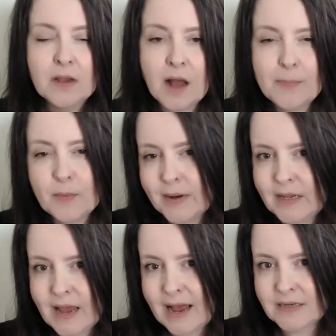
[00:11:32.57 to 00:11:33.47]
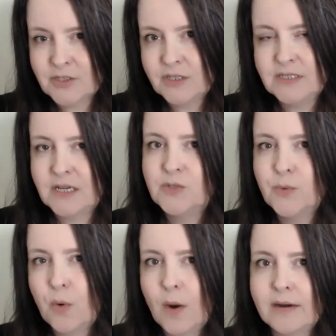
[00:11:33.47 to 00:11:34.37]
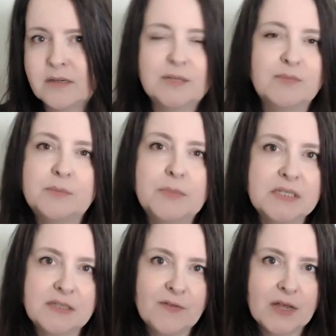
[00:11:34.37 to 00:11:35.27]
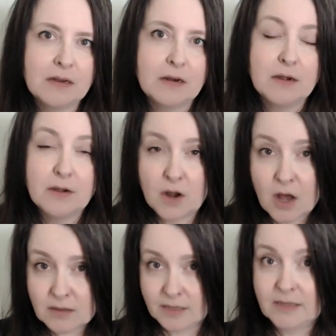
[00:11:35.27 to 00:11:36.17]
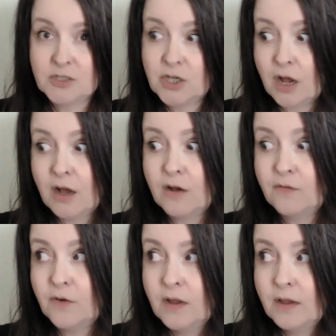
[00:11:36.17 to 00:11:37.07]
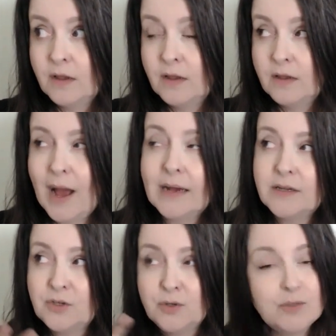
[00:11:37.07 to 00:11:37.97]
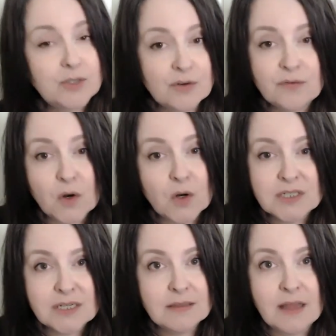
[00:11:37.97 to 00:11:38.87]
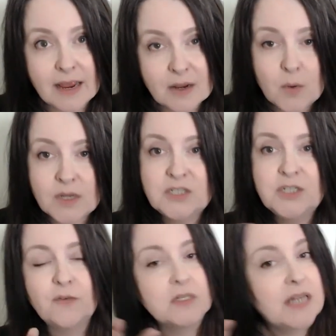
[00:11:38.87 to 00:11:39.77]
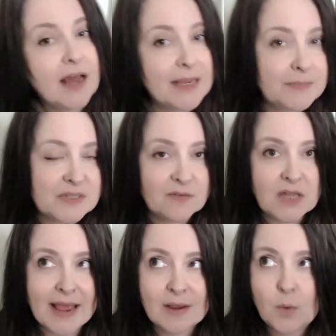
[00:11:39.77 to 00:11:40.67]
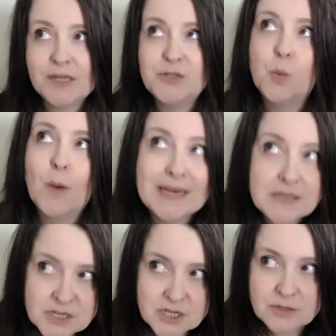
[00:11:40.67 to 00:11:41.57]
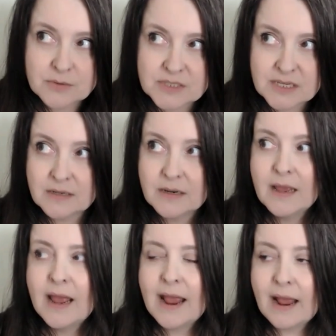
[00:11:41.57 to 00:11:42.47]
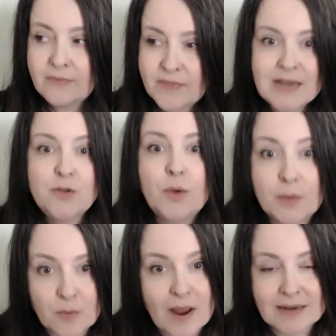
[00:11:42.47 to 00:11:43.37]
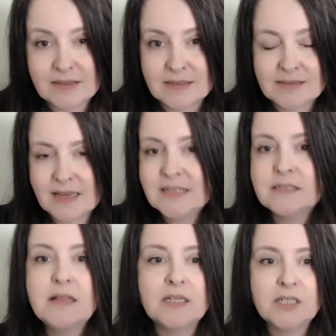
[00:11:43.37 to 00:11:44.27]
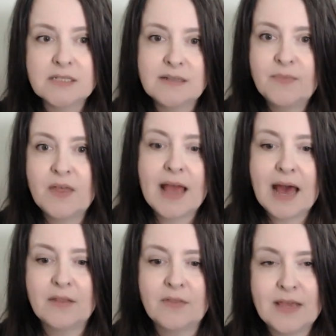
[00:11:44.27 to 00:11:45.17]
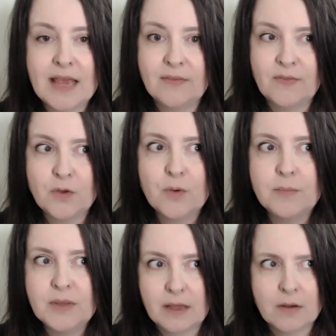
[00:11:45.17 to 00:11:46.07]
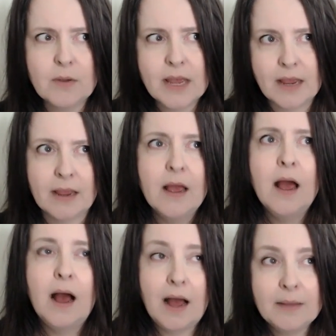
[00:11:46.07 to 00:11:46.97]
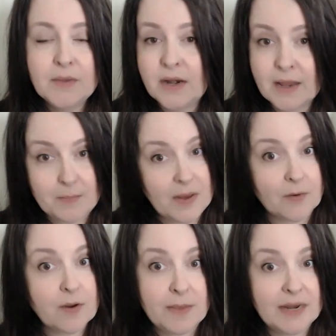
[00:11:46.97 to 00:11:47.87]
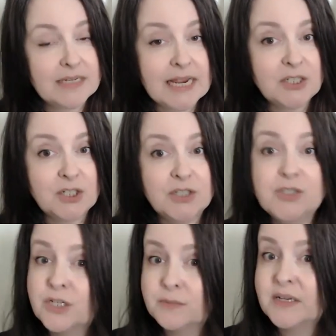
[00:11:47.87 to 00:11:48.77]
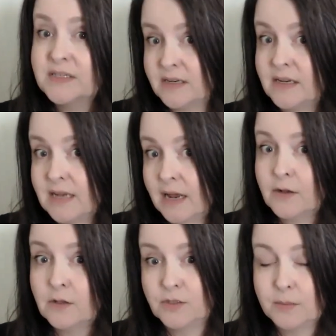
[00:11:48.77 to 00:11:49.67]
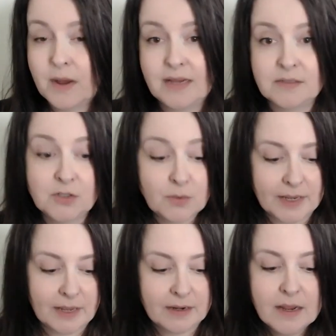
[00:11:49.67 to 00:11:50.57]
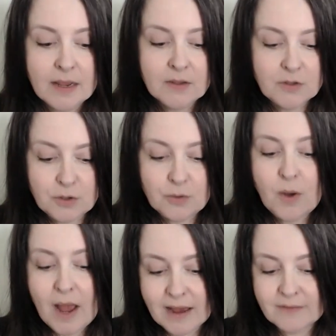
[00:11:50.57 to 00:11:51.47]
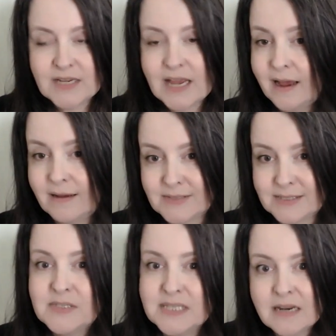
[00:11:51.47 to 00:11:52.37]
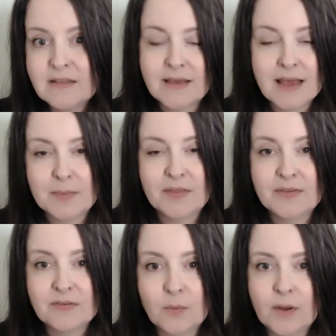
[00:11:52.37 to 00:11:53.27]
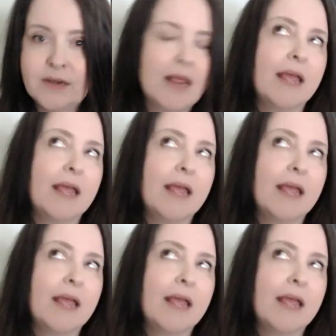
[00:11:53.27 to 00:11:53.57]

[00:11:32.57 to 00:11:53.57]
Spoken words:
Copywriting actually does require some specific knowledge of how to use conversion language, different types of language, when to use it, and then you can practice. It's not just something out of the gate that you can be like, okay, I'm going to get better at meditation just by sitting down and closing my eyes and doing it. You have to have some skin in the game on this one.